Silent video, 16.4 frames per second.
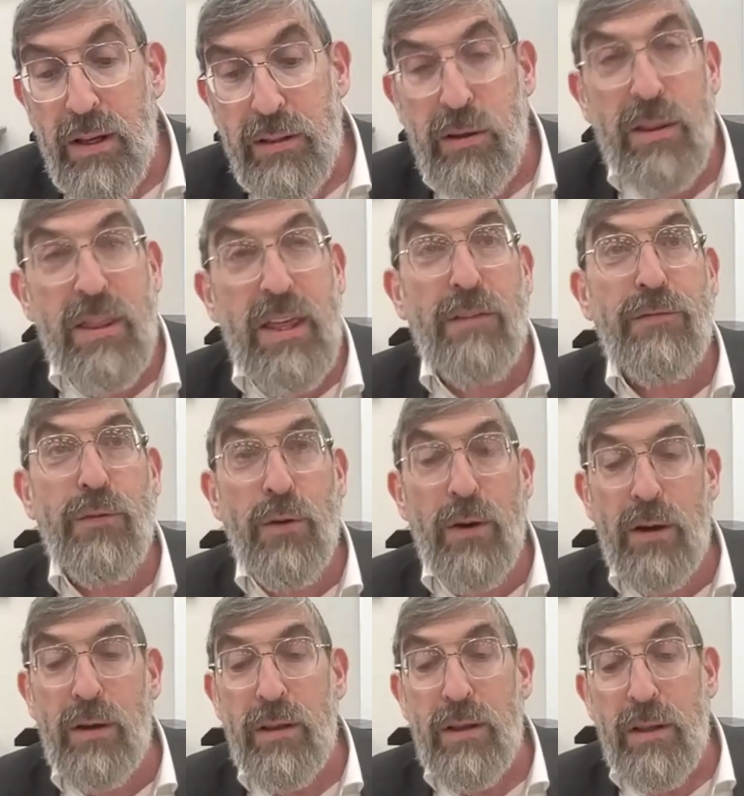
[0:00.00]
So
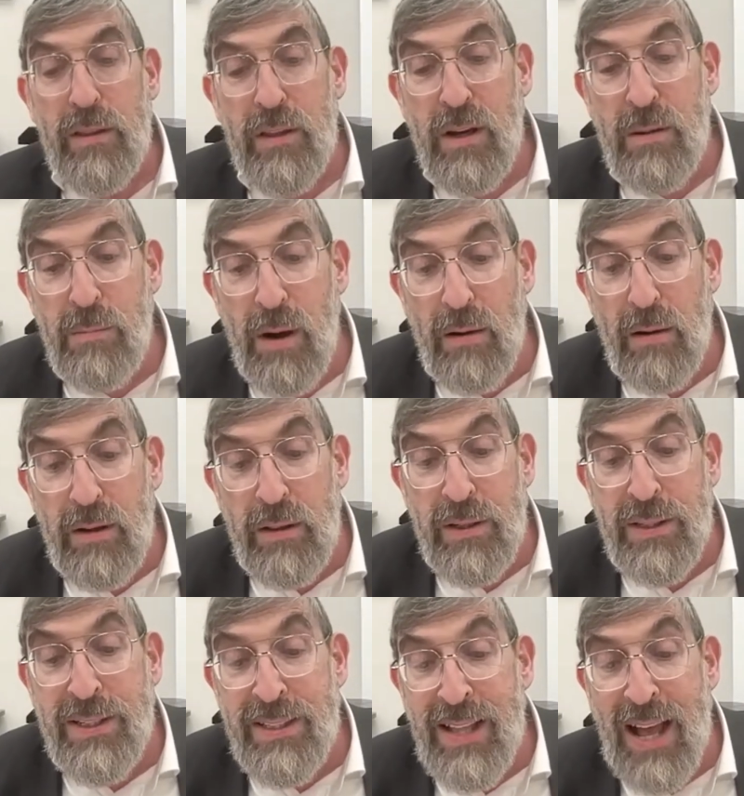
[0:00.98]
therefore, the Gemara
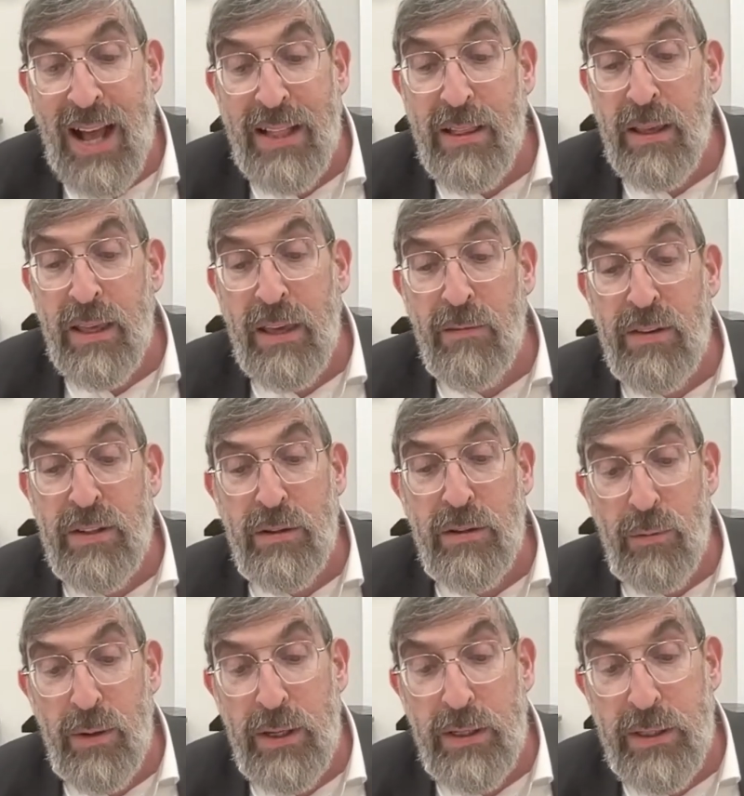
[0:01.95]
does not give us
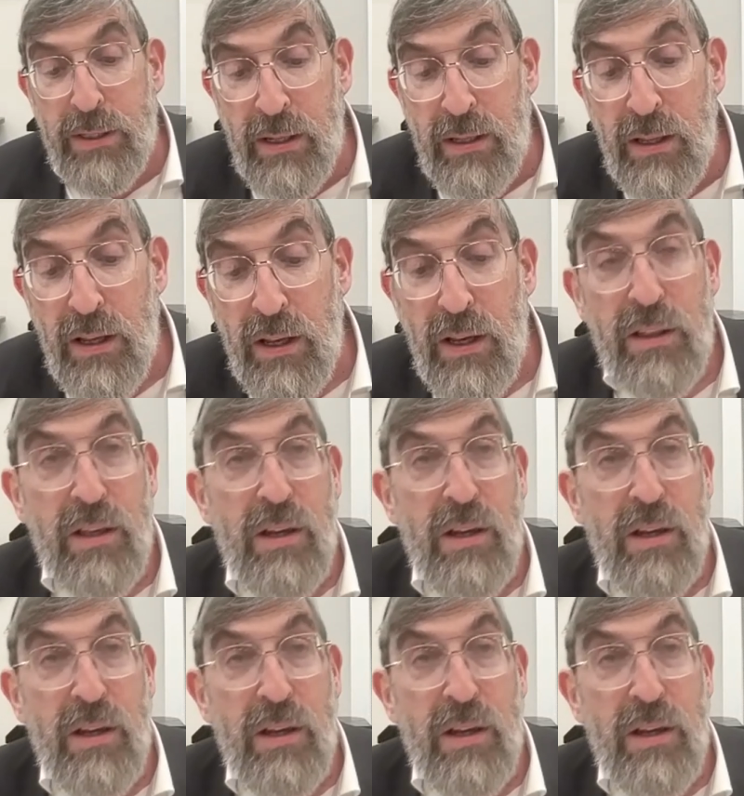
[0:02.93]
a reason.